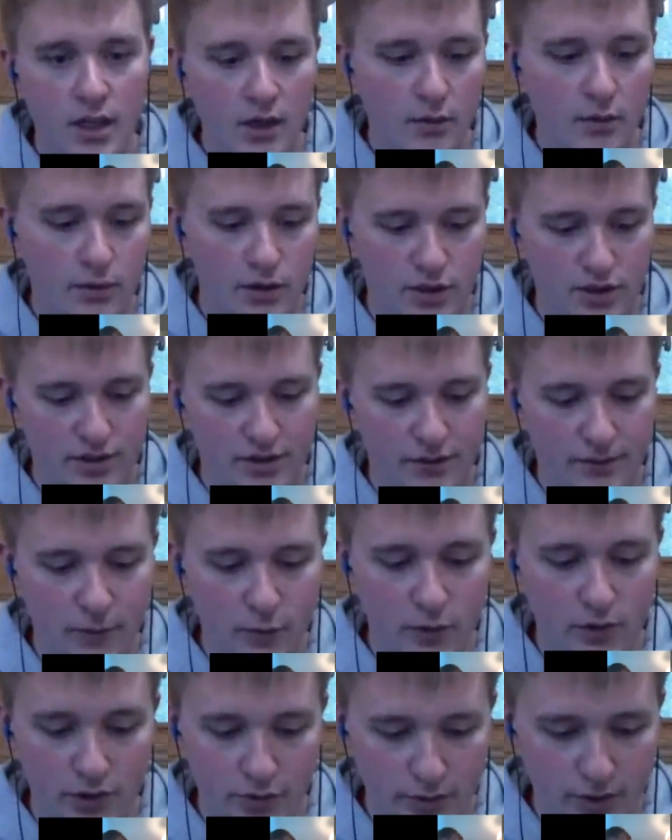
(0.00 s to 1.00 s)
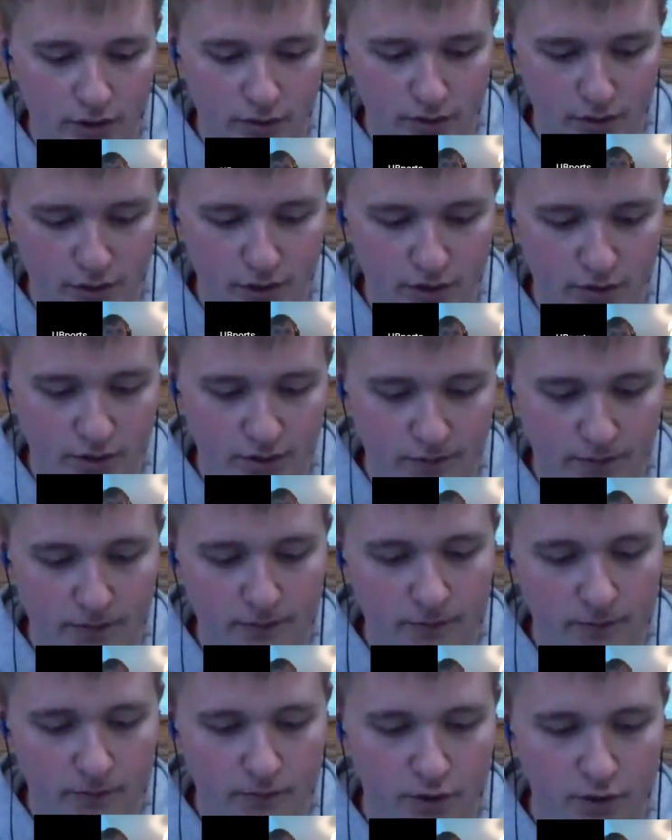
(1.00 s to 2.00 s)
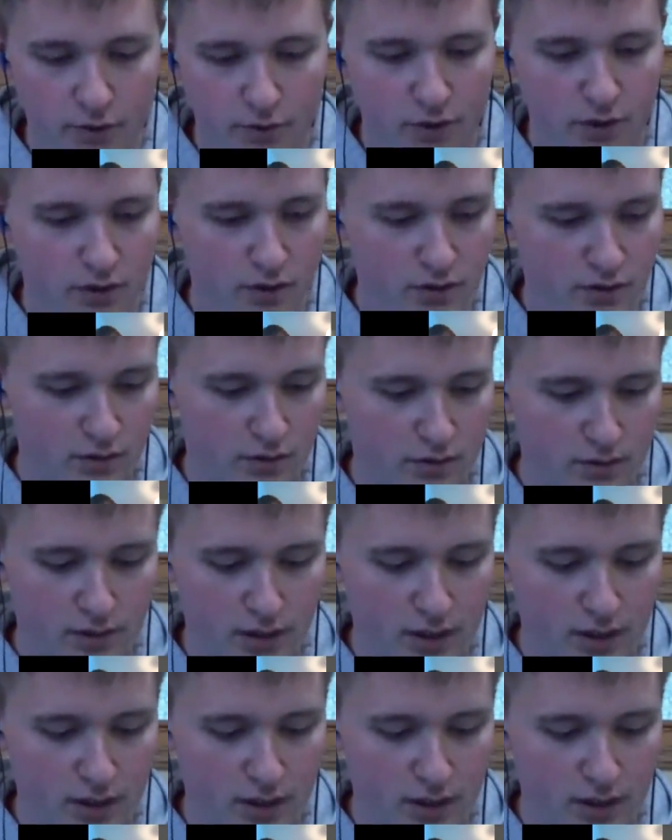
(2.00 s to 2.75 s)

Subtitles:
which is, of course, what you would do if you were